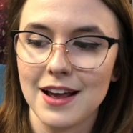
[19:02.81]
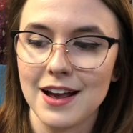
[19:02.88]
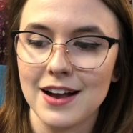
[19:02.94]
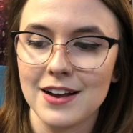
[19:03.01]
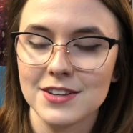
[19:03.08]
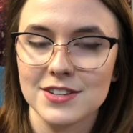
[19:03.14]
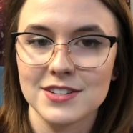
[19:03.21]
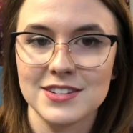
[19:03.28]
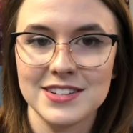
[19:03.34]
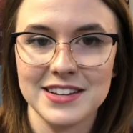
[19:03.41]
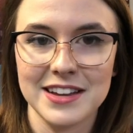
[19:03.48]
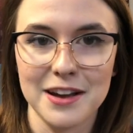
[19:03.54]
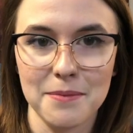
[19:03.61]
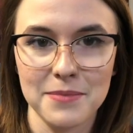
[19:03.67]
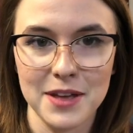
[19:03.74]
as a
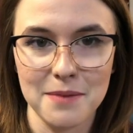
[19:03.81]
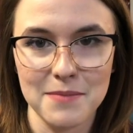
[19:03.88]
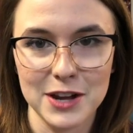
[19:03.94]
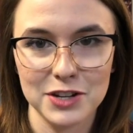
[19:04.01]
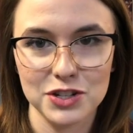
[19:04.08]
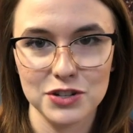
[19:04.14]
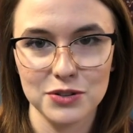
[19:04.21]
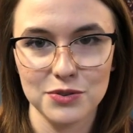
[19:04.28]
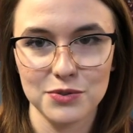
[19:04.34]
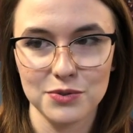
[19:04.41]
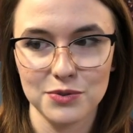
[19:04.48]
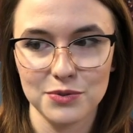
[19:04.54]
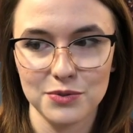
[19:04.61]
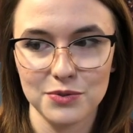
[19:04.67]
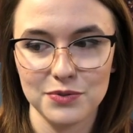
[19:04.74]
DM, that
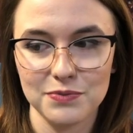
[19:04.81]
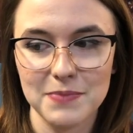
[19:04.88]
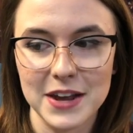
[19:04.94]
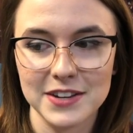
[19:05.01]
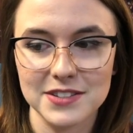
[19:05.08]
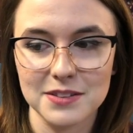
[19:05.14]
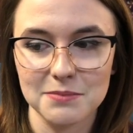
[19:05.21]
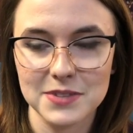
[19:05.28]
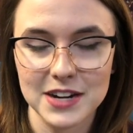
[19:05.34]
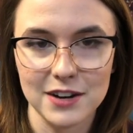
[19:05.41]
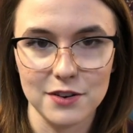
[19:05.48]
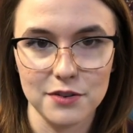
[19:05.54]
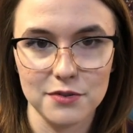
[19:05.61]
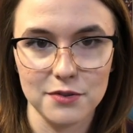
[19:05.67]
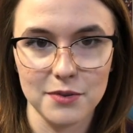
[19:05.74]
makes them
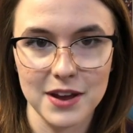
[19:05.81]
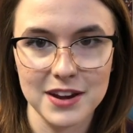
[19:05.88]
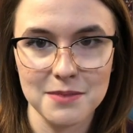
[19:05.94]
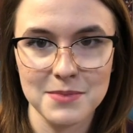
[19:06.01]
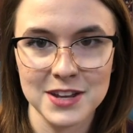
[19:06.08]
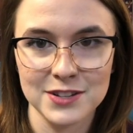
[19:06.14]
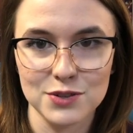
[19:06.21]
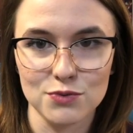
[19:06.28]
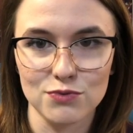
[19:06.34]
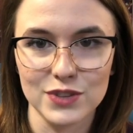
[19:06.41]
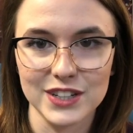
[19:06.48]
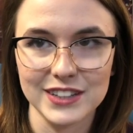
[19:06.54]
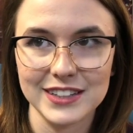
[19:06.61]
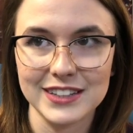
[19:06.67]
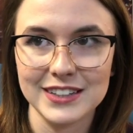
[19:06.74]
tear through enemies
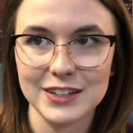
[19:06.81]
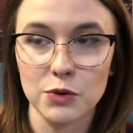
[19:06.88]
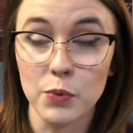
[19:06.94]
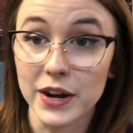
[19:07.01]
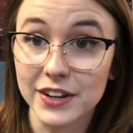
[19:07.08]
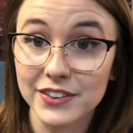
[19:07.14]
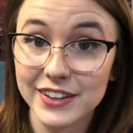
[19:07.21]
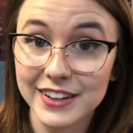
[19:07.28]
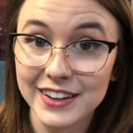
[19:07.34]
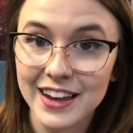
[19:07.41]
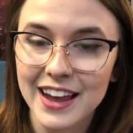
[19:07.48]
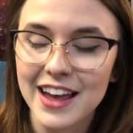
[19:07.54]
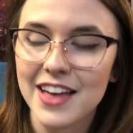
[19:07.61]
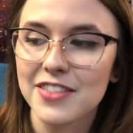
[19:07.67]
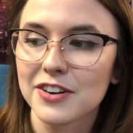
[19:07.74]
really quickly,
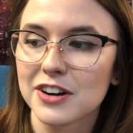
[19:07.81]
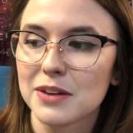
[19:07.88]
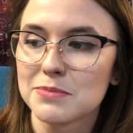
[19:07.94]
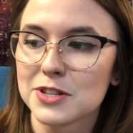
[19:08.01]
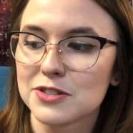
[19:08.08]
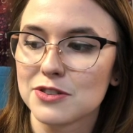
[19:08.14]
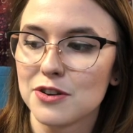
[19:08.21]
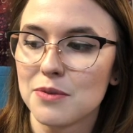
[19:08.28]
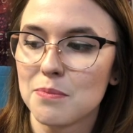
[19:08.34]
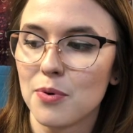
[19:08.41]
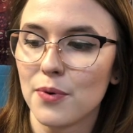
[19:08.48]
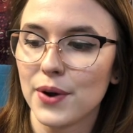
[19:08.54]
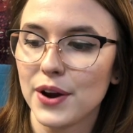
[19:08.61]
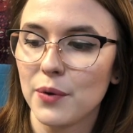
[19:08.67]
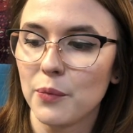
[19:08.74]
and there comes a certain
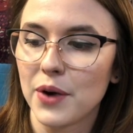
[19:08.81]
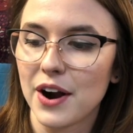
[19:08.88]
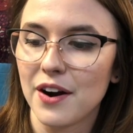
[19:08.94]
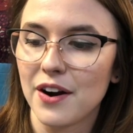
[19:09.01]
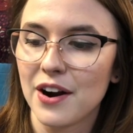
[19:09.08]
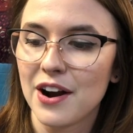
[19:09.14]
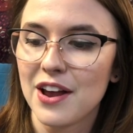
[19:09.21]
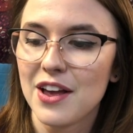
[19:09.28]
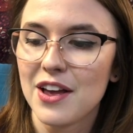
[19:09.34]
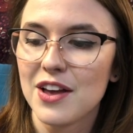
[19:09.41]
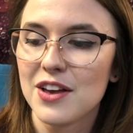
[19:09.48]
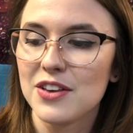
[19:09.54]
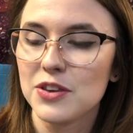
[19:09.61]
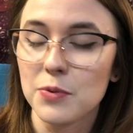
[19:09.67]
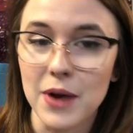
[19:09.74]
point where
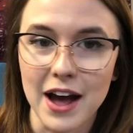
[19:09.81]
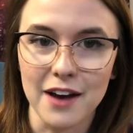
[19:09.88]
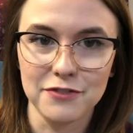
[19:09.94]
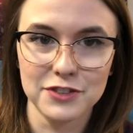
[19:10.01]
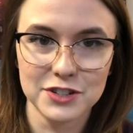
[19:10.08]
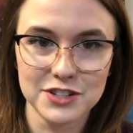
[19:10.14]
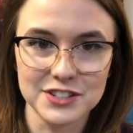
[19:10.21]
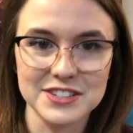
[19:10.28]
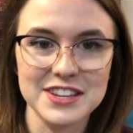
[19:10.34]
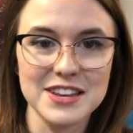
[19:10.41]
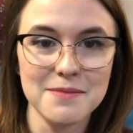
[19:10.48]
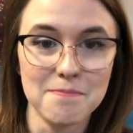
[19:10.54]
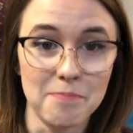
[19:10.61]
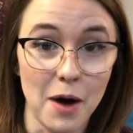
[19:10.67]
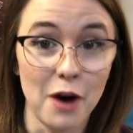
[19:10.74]
you have to just
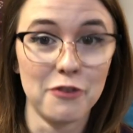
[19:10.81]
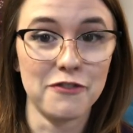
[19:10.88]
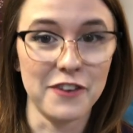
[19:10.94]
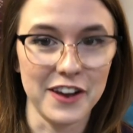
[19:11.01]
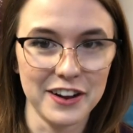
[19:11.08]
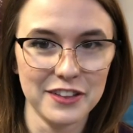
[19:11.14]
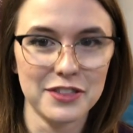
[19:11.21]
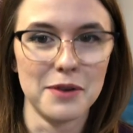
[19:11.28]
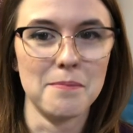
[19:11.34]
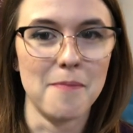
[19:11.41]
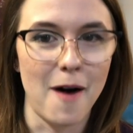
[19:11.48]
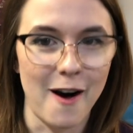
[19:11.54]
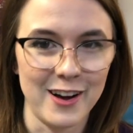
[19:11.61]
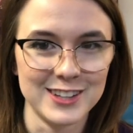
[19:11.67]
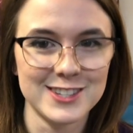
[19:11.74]
keep buffing the
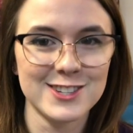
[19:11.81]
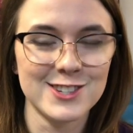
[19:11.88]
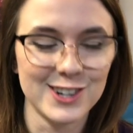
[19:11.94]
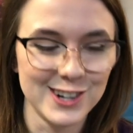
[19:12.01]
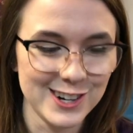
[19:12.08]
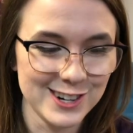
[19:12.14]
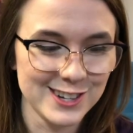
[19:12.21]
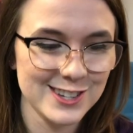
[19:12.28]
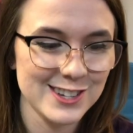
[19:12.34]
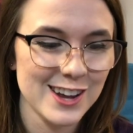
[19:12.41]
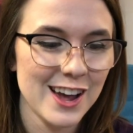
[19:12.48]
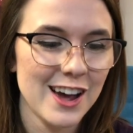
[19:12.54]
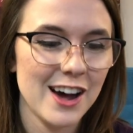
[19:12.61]
monsters.